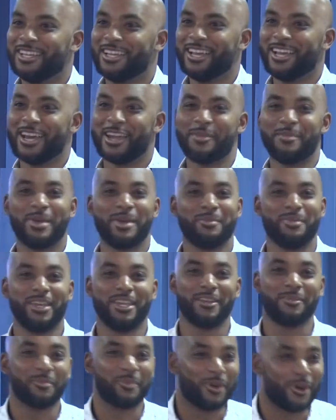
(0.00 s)
I got a big
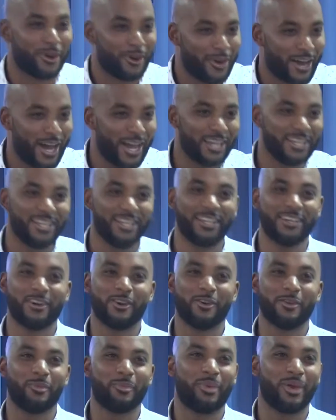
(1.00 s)
meeting tomorrow. I need to
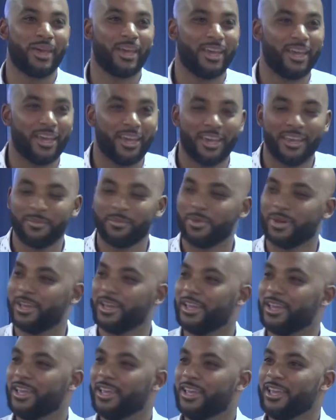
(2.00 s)
go to bed,
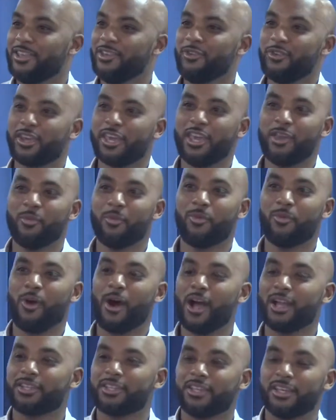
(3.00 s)
but you keep
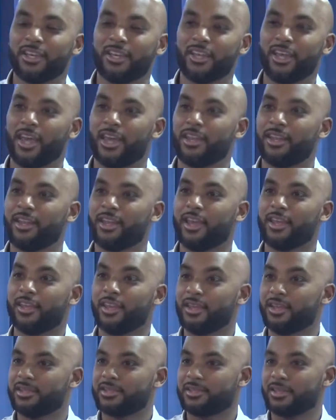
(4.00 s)
watching and, and,
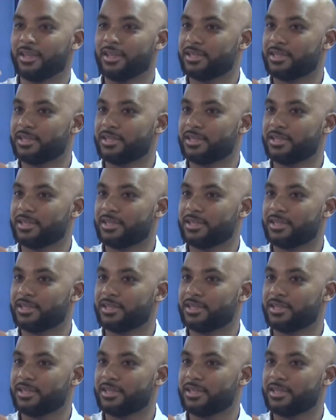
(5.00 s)
and it's,